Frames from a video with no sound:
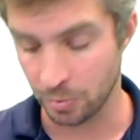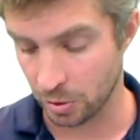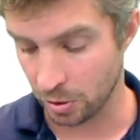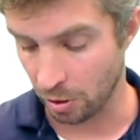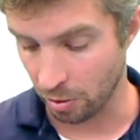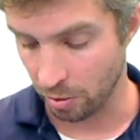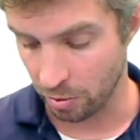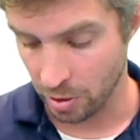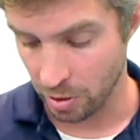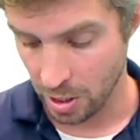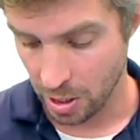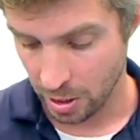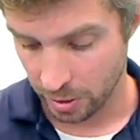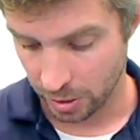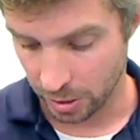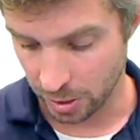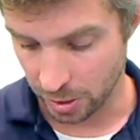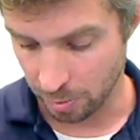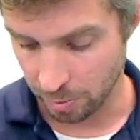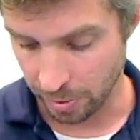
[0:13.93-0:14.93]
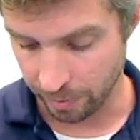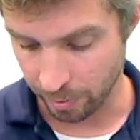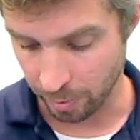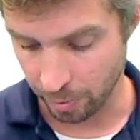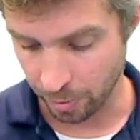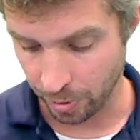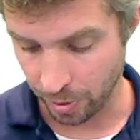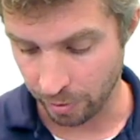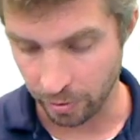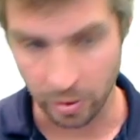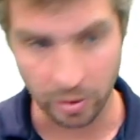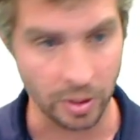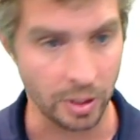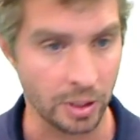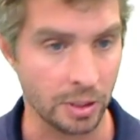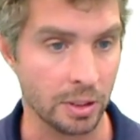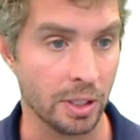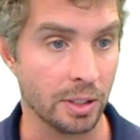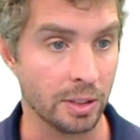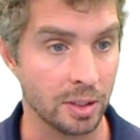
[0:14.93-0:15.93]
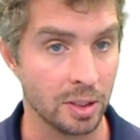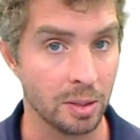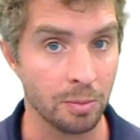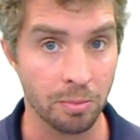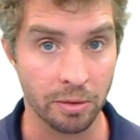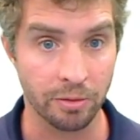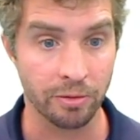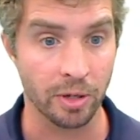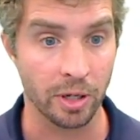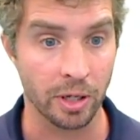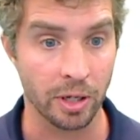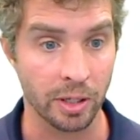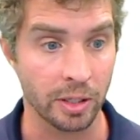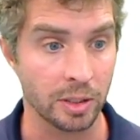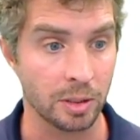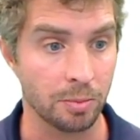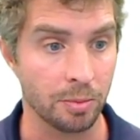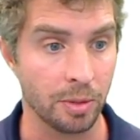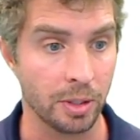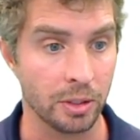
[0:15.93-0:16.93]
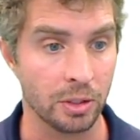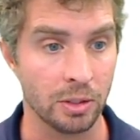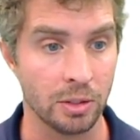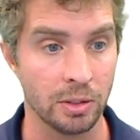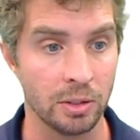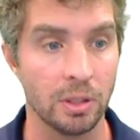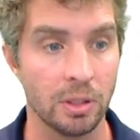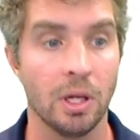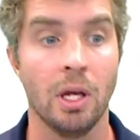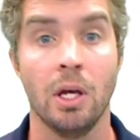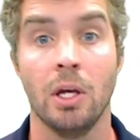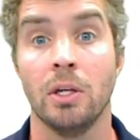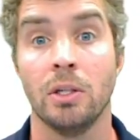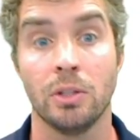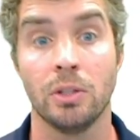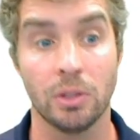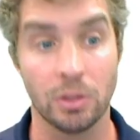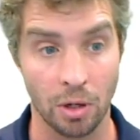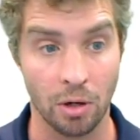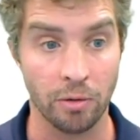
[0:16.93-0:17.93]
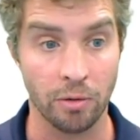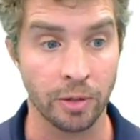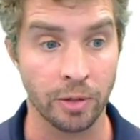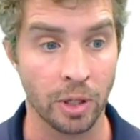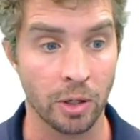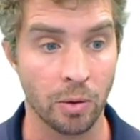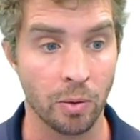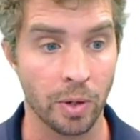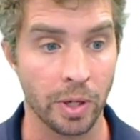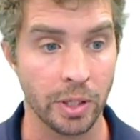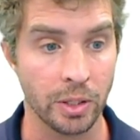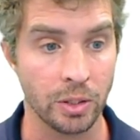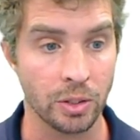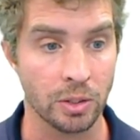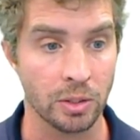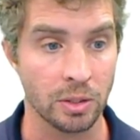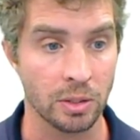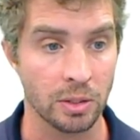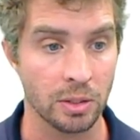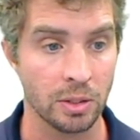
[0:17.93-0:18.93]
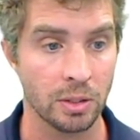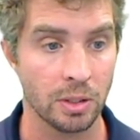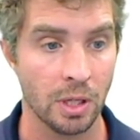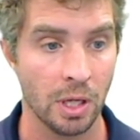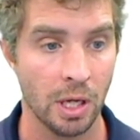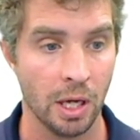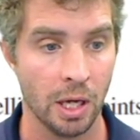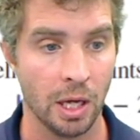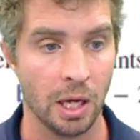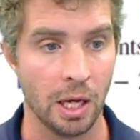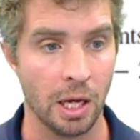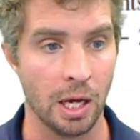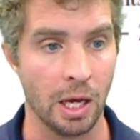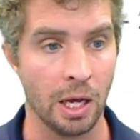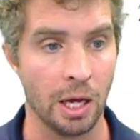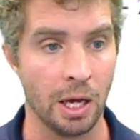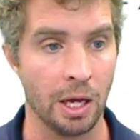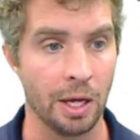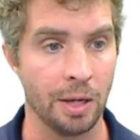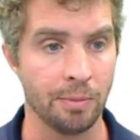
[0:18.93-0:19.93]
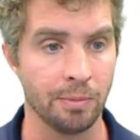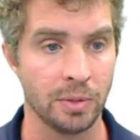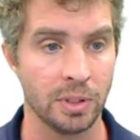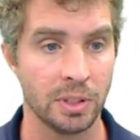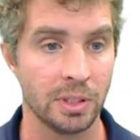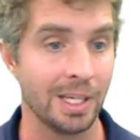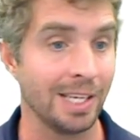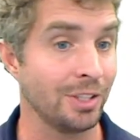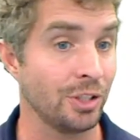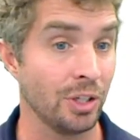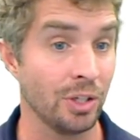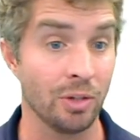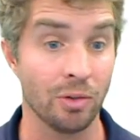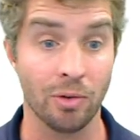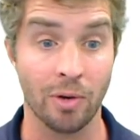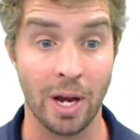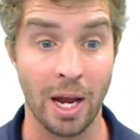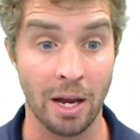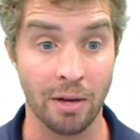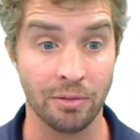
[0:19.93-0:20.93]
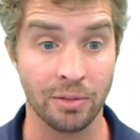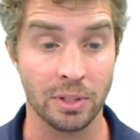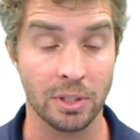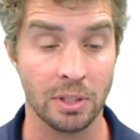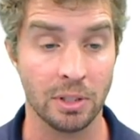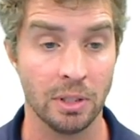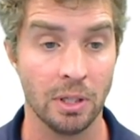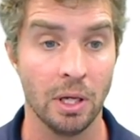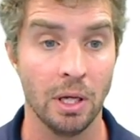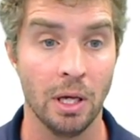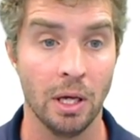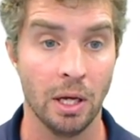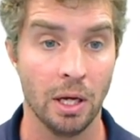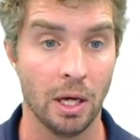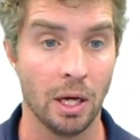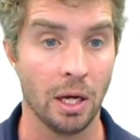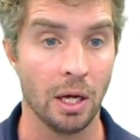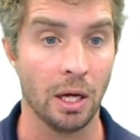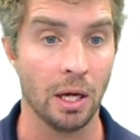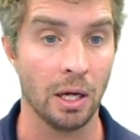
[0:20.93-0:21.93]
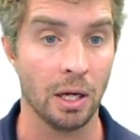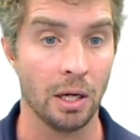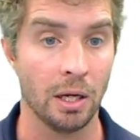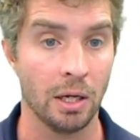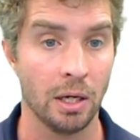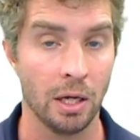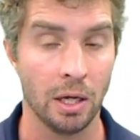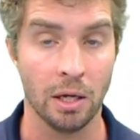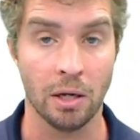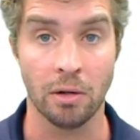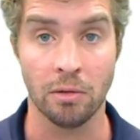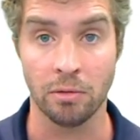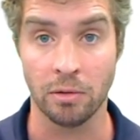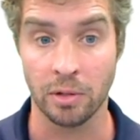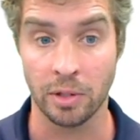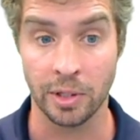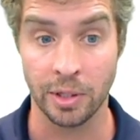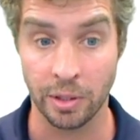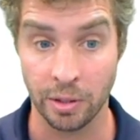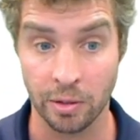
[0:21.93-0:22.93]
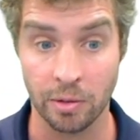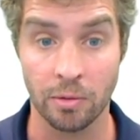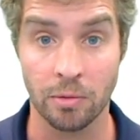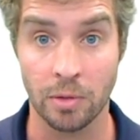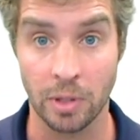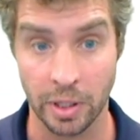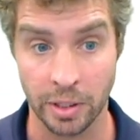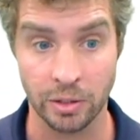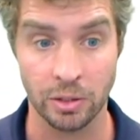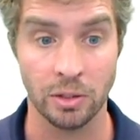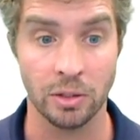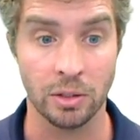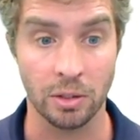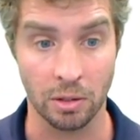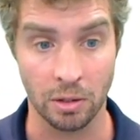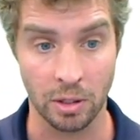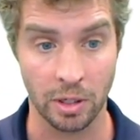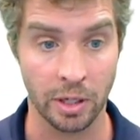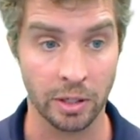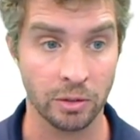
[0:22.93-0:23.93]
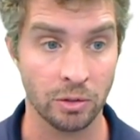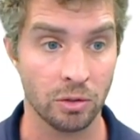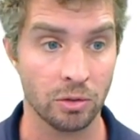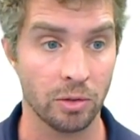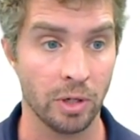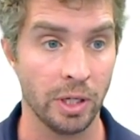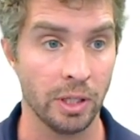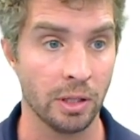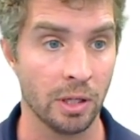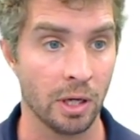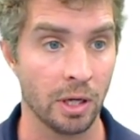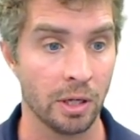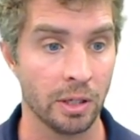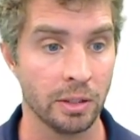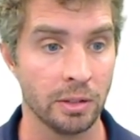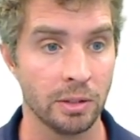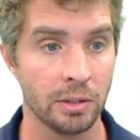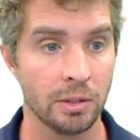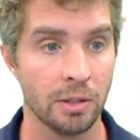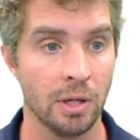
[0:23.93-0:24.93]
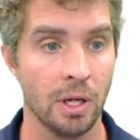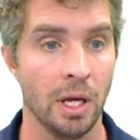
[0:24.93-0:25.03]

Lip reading: So just a bit of a preview, things like simplifying expressions, solving equations, sketching graphs of linear relations, so line straight lines